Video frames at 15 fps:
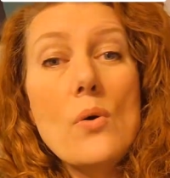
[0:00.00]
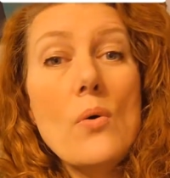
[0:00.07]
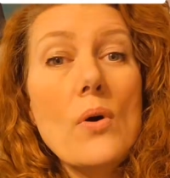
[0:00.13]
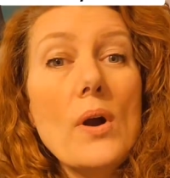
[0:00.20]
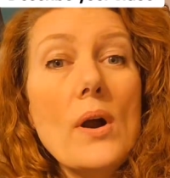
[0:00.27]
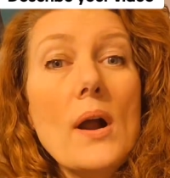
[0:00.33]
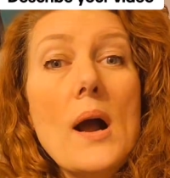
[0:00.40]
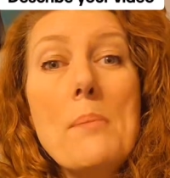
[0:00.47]

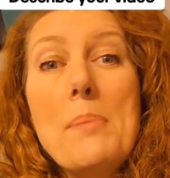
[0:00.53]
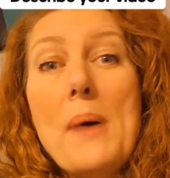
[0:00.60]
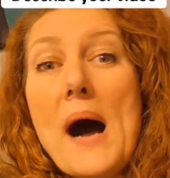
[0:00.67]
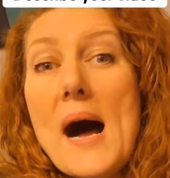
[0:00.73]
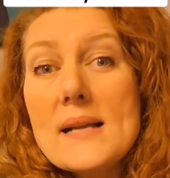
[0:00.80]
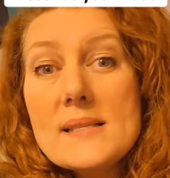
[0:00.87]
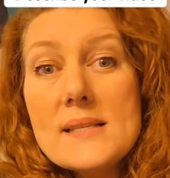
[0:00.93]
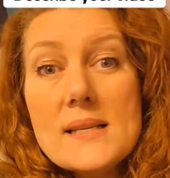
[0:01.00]
or a
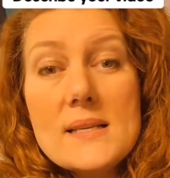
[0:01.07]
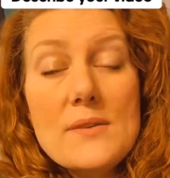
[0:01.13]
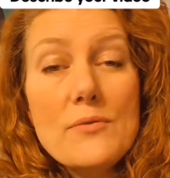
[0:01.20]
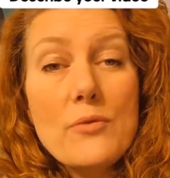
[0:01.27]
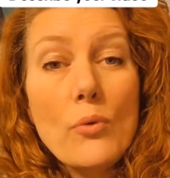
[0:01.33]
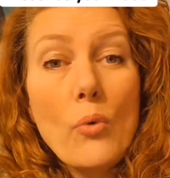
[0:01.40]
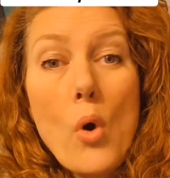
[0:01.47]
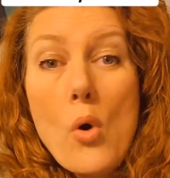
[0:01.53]

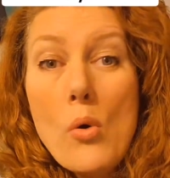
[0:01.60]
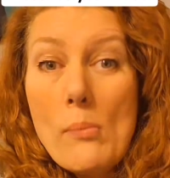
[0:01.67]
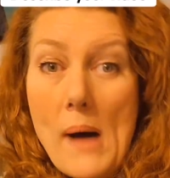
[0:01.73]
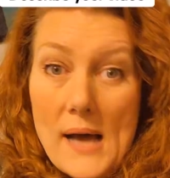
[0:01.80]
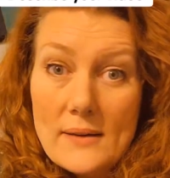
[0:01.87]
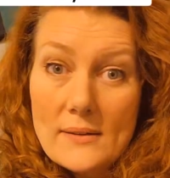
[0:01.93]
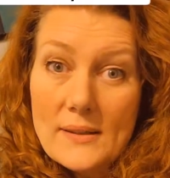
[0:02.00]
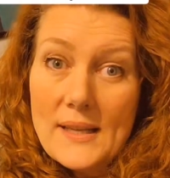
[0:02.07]
positive role
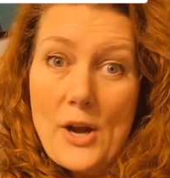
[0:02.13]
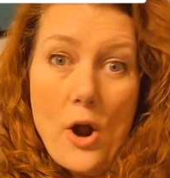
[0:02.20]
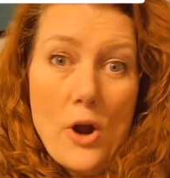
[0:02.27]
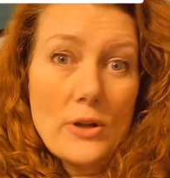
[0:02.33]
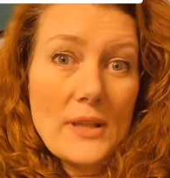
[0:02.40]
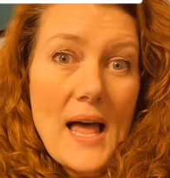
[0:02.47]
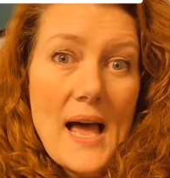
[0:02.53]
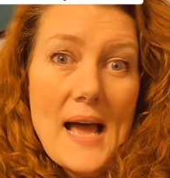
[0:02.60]
model in
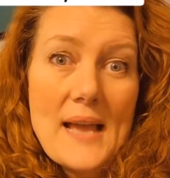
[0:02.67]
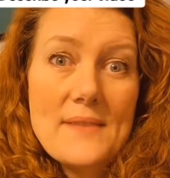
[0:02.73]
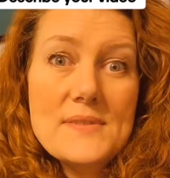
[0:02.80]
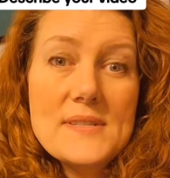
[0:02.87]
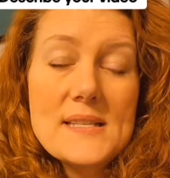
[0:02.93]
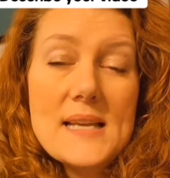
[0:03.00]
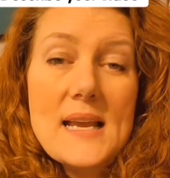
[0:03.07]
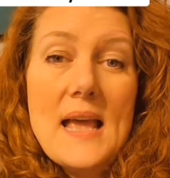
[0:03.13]
our
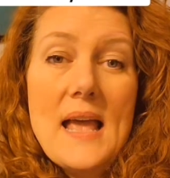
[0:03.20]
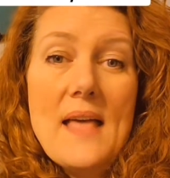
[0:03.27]
lives